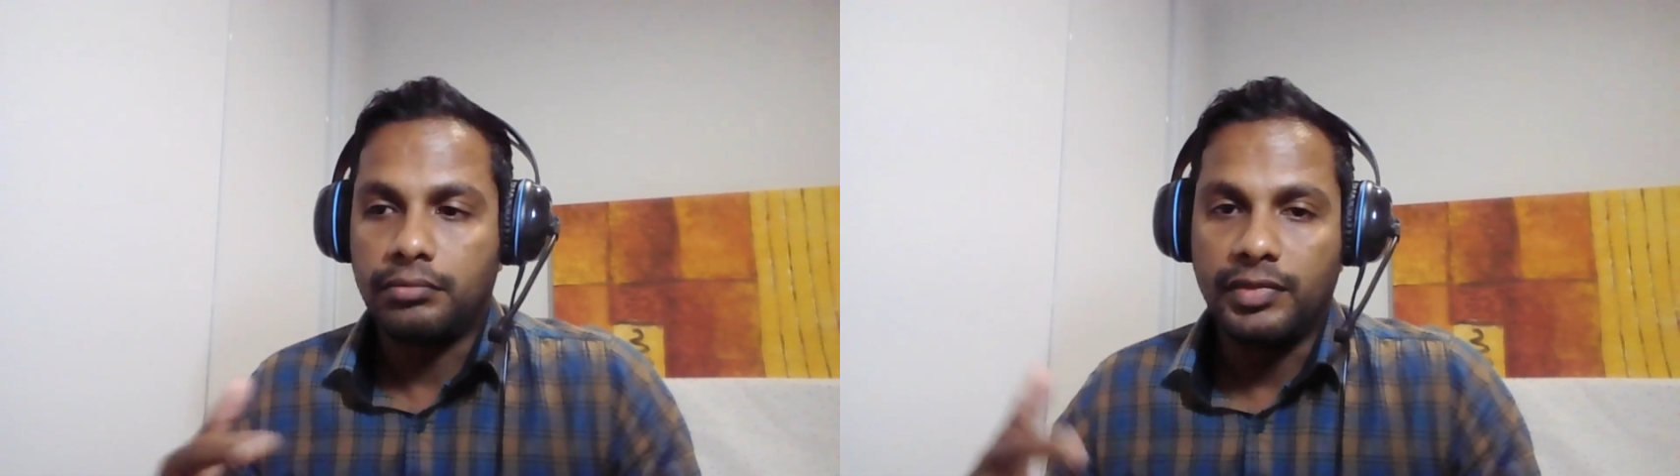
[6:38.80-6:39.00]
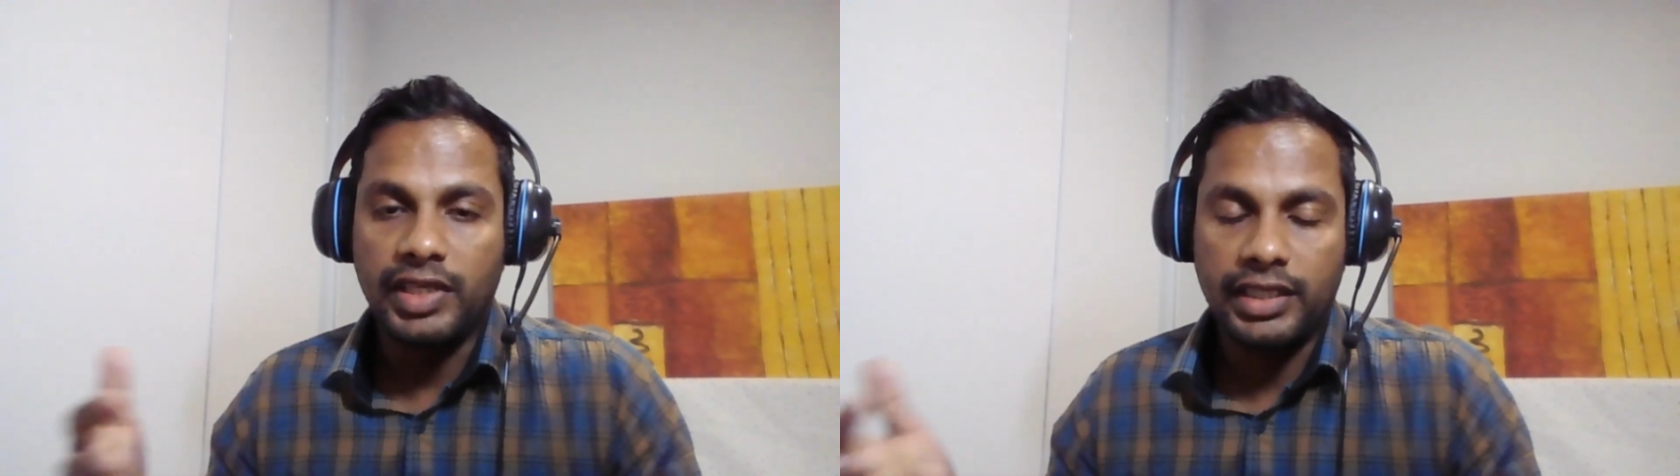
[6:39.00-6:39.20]

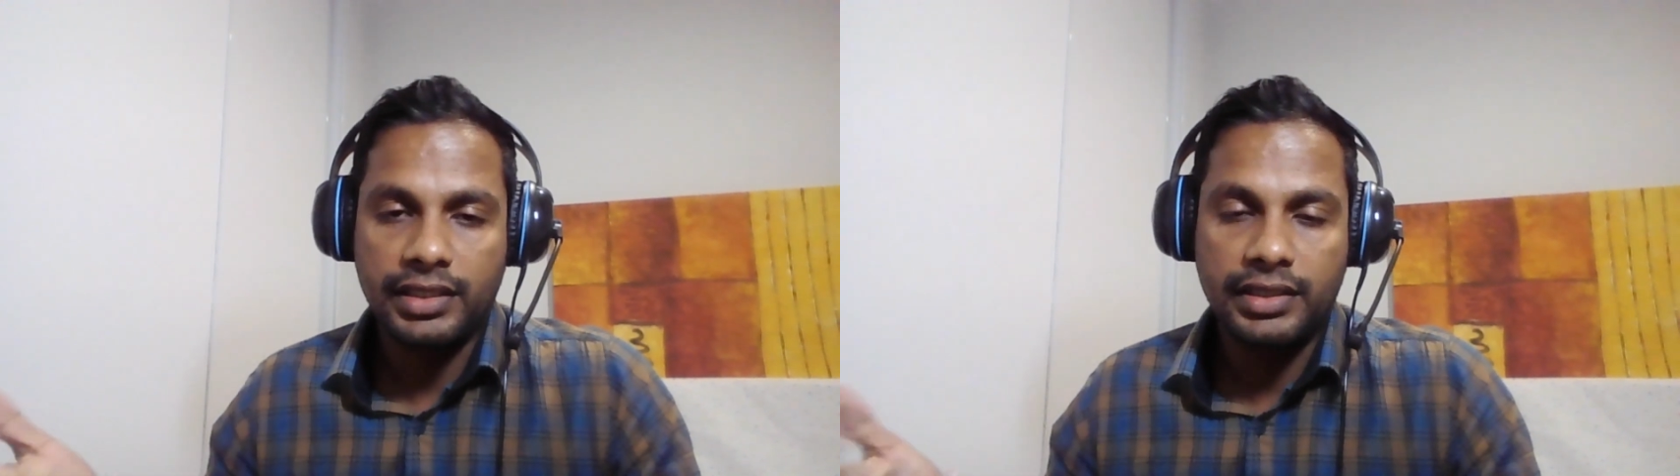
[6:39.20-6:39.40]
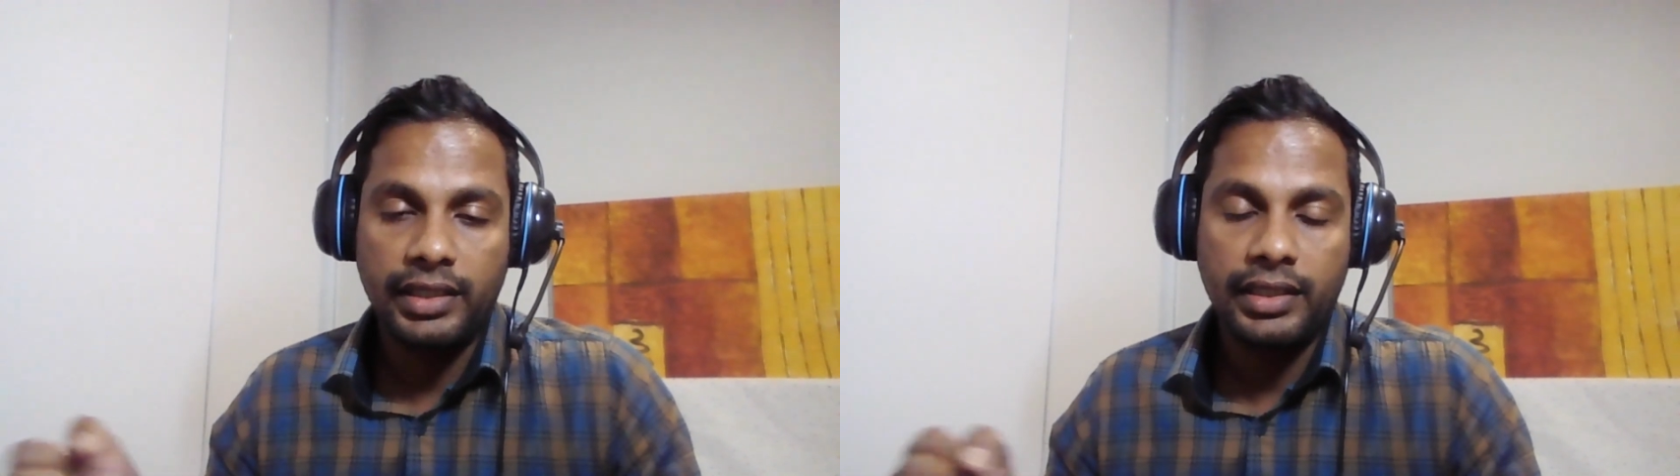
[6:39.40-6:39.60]
lecture
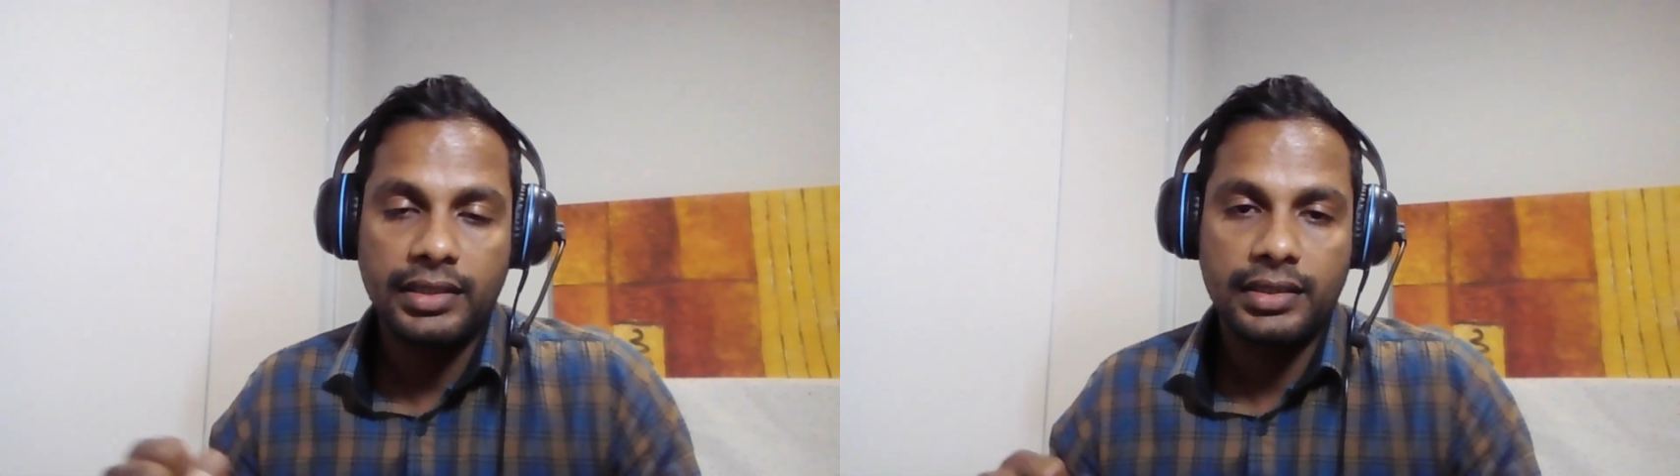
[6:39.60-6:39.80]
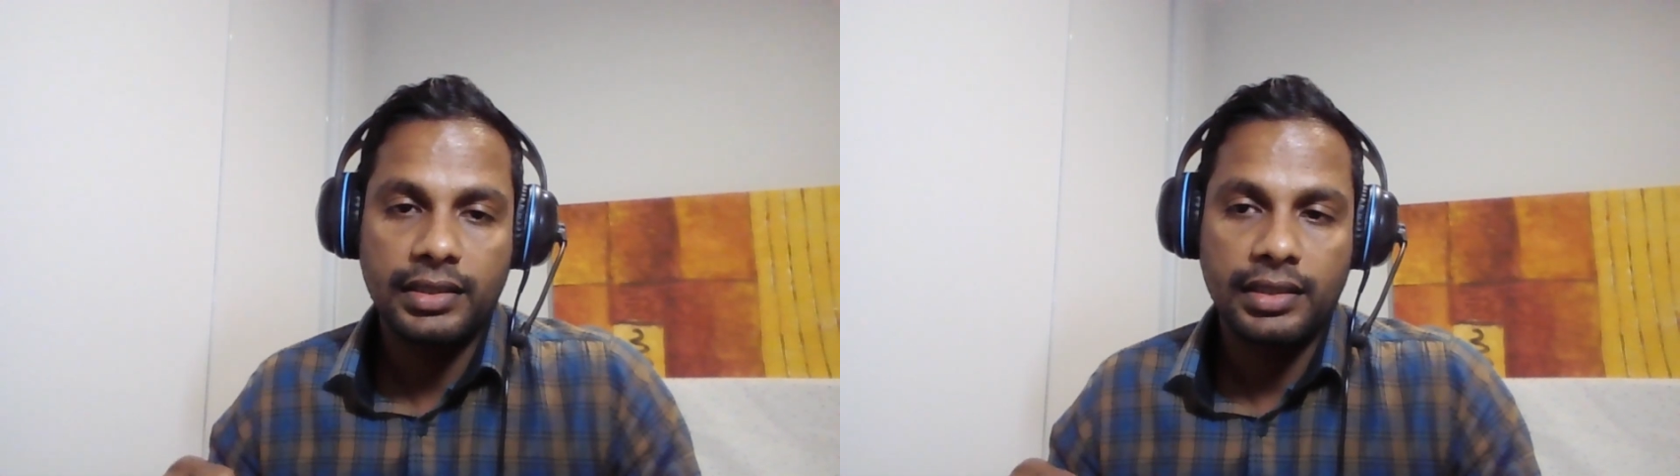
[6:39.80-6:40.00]

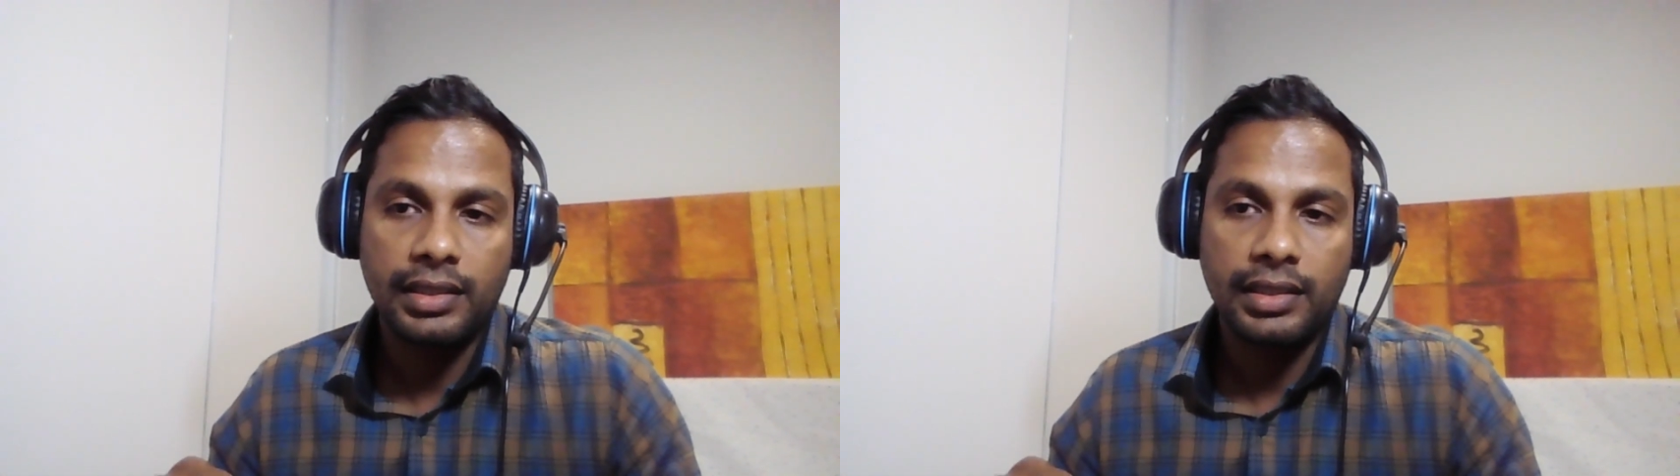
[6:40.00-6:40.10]
series,